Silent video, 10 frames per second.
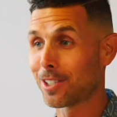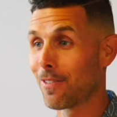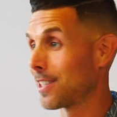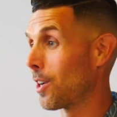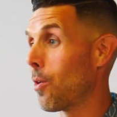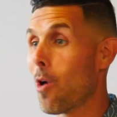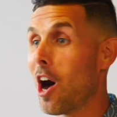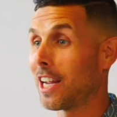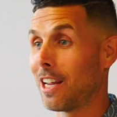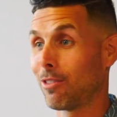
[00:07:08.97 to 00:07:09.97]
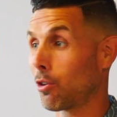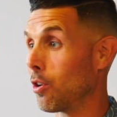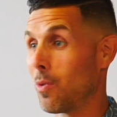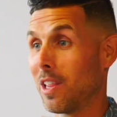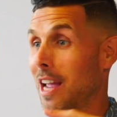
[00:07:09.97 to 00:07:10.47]
of us are walking
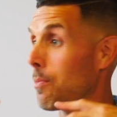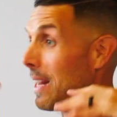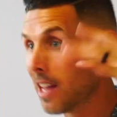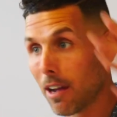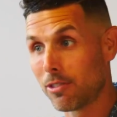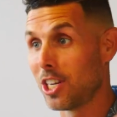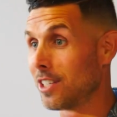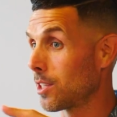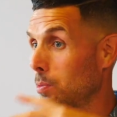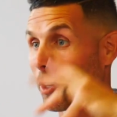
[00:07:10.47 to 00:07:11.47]
through, like we love Jesus,